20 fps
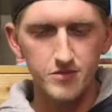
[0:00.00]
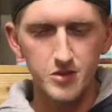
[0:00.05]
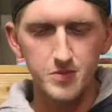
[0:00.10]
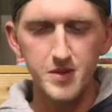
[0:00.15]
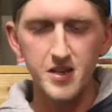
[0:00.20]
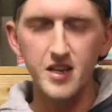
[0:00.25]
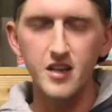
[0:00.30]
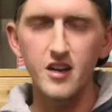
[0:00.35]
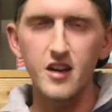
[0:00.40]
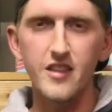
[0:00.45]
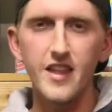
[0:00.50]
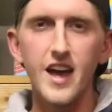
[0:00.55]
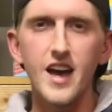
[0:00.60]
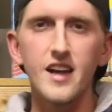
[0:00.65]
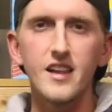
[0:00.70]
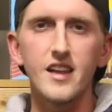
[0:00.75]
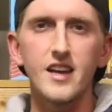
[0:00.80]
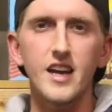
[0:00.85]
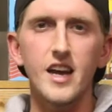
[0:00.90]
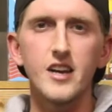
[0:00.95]
Speaking on
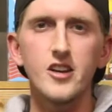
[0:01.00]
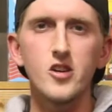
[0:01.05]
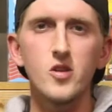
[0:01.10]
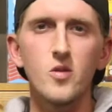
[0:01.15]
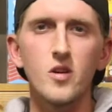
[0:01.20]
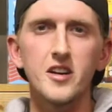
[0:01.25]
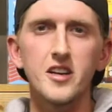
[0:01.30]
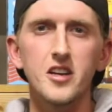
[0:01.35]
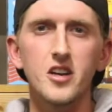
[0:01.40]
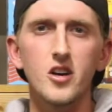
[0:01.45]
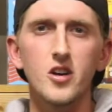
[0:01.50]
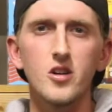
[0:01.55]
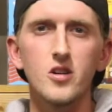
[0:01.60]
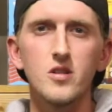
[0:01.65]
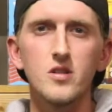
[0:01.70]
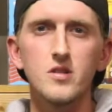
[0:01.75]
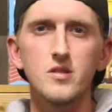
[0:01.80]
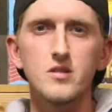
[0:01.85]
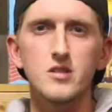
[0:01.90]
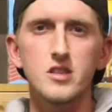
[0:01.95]
that, like I do want to
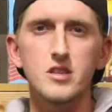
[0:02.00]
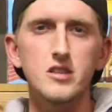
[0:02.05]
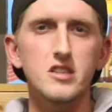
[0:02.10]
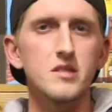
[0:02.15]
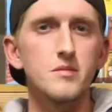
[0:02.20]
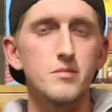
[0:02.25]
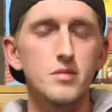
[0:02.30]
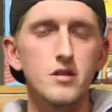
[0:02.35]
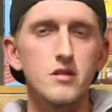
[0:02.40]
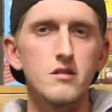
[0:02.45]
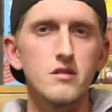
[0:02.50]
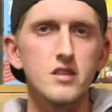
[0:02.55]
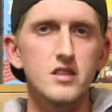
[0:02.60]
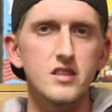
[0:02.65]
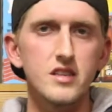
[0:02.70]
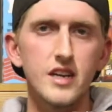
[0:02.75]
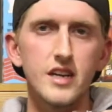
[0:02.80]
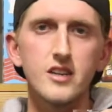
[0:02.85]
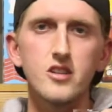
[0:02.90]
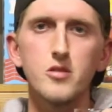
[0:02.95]
go to some
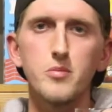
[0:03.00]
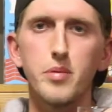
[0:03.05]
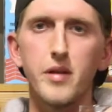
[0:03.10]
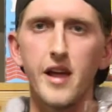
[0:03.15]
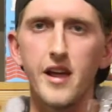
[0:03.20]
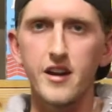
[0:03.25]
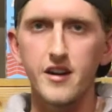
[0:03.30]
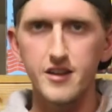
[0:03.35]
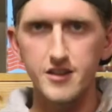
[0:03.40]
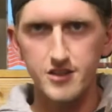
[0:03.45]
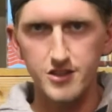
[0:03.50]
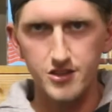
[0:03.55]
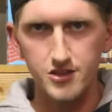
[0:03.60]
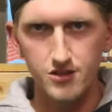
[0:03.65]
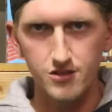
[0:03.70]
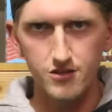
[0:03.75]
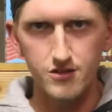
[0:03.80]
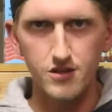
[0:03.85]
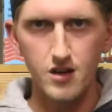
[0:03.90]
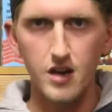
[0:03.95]
breweries, and I do plan on it
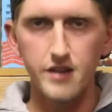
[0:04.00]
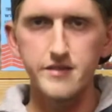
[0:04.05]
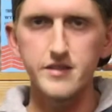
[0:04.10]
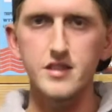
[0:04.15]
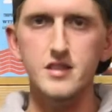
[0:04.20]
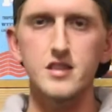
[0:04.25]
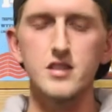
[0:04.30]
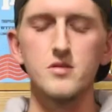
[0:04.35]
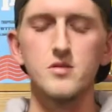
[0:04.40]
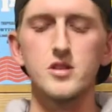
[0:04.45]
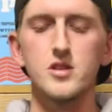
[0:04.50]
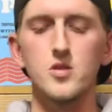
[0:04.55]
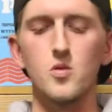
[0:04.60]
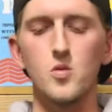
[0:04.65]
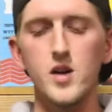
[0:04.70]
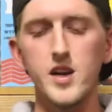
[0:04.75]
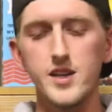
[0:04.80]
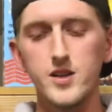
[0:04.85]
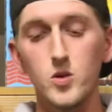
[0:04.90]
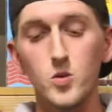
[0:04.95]
soon. Obviously, with the
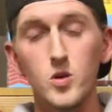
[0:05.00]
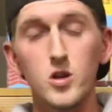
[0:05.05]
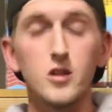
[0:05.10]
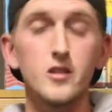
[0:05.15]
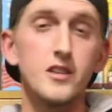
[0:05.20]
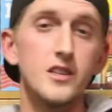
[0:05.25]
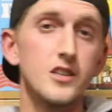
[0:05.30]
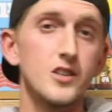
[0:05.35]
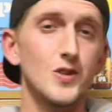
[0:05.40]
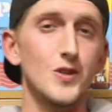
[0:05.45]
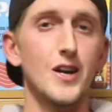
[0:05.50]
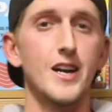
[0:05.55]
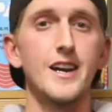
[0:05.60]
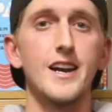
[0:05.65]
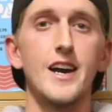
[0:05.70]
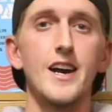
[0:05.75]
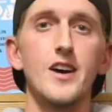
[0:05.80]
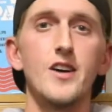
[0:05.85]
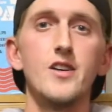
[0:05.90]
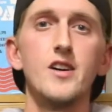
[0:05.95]
way the world is right
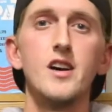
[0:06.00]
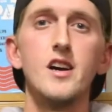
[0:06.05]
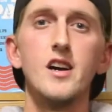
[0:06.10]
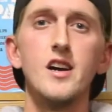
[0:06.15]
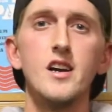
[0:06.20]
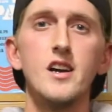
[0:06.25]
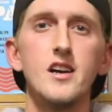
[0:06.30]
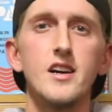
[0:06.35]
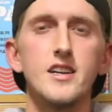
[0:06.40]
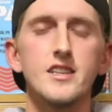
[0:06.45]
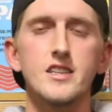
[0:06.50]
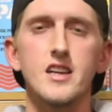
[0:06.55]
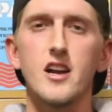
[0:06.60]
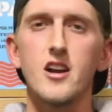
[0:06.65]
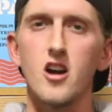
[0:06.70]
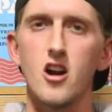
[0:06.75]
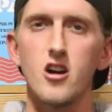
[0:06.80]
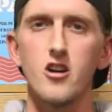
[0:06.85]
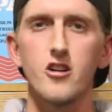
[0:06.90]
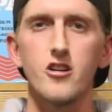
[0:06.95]
now, it's
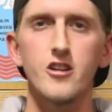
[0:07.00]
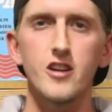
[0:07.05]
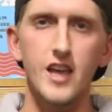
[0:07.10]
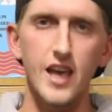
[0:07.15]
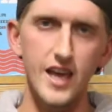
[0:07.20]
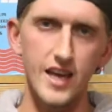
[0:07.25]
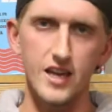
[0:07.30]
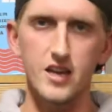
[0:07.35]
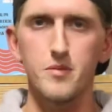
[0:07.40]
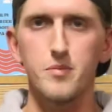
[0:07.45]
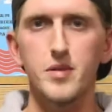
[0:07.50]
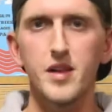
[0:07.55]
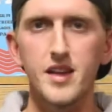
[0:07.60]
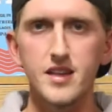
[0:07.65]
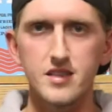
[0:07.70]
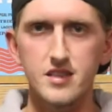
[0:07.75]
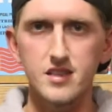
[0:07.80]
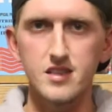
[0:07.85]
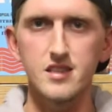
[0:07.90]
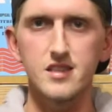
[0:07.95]
kind of harder to get into
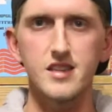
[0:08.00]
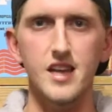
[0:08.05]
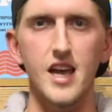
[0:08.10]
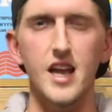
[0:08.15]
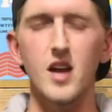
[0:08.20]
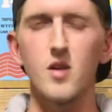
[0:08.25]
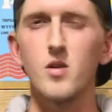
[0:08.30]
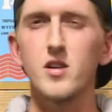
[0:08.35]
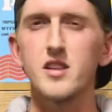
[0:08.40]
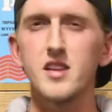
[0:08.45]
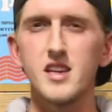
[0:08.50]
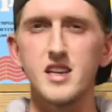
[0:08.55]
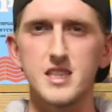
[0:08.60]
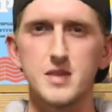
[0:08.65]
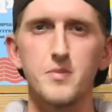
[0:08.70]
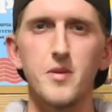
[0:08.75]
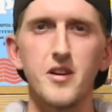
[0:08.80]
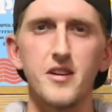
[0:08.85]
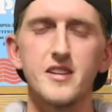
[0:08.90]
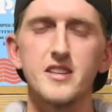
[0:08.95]
places, and I want the
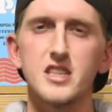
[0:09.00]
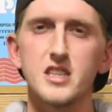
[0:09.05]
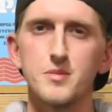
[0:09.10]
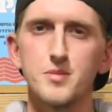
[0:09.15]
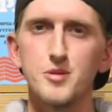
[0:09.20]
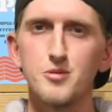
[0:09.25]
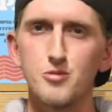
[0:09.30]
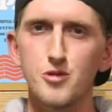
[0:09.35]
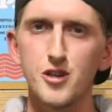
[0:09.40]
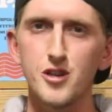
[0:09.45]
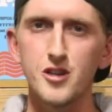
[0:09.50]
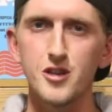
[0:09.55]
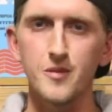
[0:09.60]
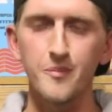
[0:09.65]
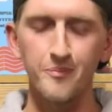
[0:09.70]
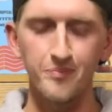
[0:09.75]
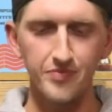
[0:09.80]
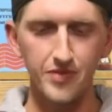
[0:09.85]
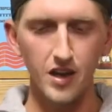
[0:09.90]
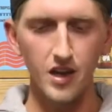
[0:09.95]
experience to be
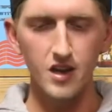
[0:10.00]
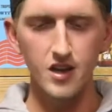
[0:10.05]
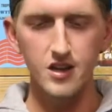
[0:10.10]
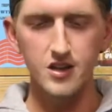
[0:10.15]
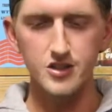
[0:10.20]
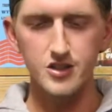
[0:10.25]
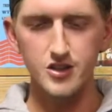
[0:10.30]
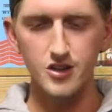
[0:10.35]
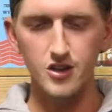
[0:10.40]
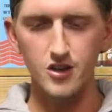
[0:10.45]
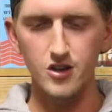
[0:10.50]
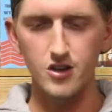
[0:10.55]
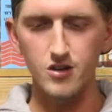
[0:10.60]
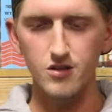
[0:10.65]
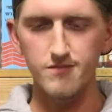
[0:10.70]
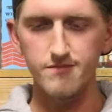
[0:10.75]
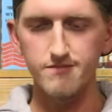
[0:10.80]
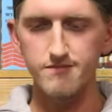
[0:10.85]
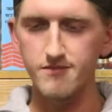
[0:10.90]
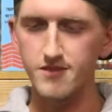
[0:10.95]
real.
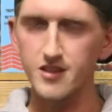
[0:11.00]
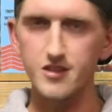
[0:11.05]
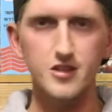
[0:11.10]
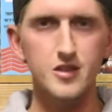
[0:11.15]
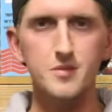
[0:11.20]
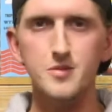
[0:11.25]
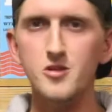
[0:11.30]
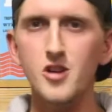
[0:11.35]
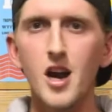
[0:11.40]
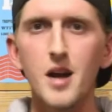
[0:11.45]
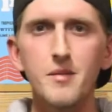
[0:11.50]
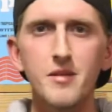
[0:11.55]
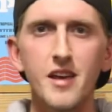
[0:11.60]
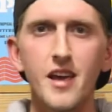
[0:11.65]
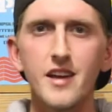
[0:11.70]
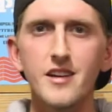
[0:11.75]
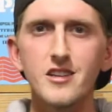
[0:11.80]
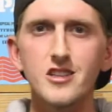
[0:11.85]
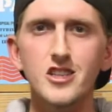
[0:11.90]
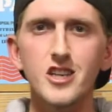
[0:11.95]
So subscribe
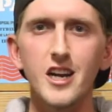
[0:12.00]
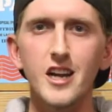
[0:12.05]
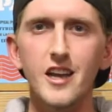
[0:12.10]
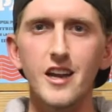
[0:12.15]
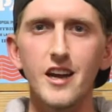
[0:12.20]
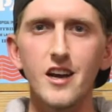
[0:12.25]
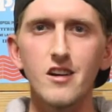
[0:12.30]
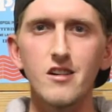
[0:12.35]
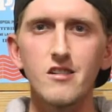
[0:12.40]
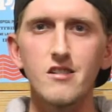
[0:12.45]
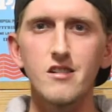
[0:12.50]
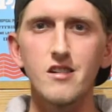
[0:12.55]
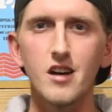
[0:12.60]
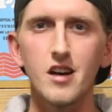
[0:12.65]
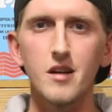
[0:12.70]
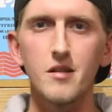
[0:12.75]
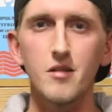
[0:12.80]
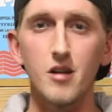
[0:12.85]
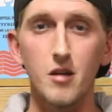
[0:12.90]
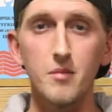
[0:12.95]
again to check it out.
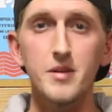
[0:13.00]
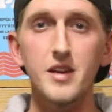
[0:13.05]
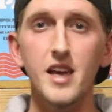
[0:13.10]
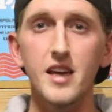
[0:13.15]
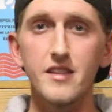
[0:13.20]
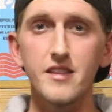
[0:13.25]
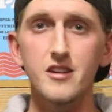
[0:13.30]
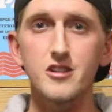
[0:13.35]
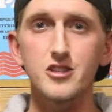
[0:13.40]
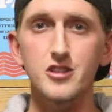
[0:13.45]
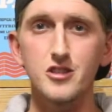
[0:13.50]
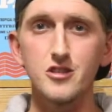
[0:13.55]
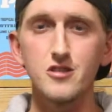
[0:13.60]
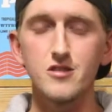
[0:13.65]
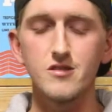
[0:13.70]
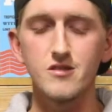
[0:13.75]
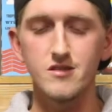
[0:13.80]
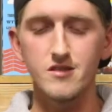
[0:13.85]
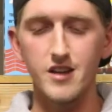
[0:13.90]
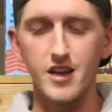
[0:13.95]
I'll be getting there
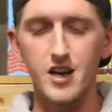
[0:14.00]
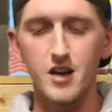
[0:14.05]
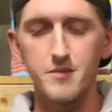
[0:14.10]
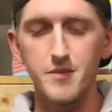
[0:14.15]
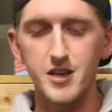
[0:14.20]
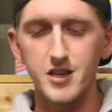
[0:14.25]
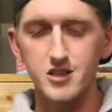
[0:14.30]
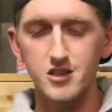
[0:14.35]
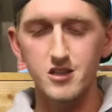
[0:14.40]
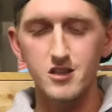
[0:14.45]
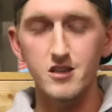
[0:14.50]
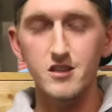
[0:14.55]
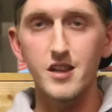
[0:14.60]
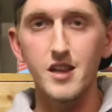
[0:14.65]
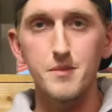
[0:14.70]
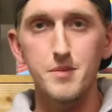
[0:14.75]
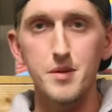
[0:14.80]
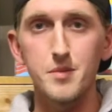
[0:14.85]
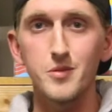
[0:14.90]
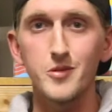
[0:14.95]
soon, and I'll make sure to
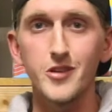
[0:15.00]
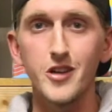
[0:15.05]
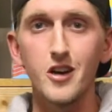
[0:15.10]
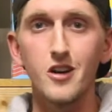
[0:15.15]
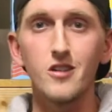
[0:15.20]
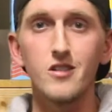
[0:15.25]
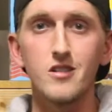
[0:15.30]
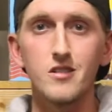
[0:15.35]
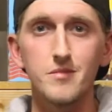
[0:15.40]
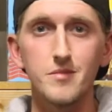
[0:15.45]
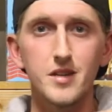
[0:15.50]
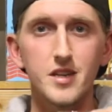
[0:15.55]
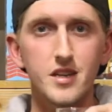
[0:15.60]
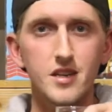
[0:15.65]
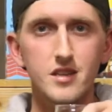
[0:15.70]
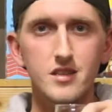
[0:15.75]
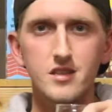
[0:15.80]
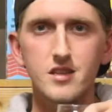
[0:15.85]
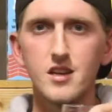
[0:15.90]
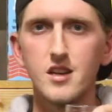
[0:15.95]
let people know,
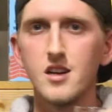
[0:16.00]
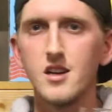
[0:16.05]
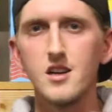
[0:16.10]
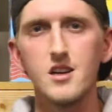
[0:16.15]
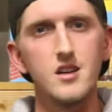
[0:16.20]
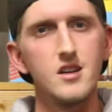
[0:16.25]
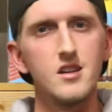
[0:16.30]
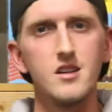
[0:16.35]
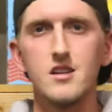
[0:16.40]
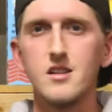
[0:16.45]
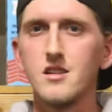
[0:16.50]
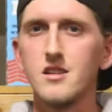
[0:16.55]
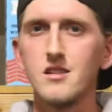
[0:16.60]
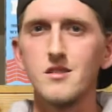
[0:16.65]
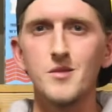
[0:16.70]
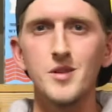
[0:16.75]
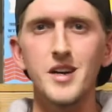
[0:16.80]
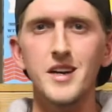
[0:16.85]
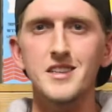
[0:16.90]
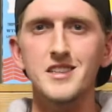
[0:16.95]
because
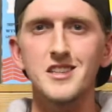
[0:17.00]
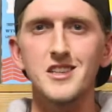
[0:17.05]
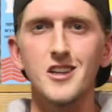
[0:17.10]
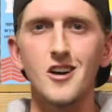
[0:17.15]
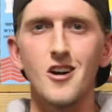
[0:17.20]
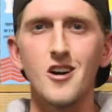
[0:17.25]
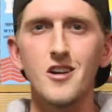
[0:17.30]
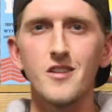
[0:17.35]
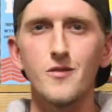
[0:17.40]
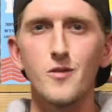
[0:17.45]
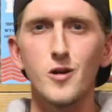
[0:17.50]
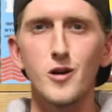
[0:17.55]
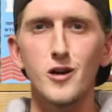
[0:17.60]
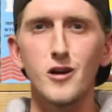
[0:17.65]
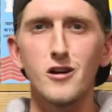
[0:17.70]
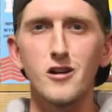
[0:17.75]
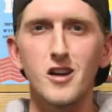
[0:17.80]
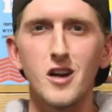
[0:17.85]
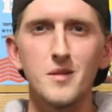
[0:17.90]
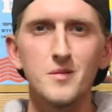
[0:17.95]
we got to see the heart of where it
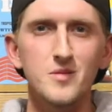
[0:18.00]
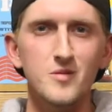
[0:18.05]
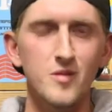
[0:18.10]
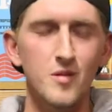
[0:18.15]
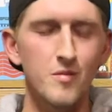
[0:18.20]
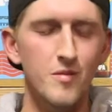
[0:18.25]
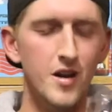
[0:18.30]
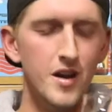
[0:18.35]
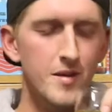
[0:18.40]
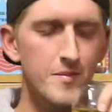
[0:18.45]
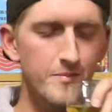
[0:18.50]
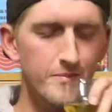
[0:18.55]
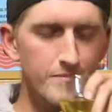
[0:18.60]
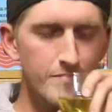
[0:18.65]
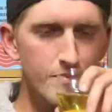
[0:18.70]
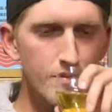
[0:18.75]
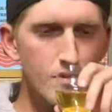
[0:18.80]
all comes from, right?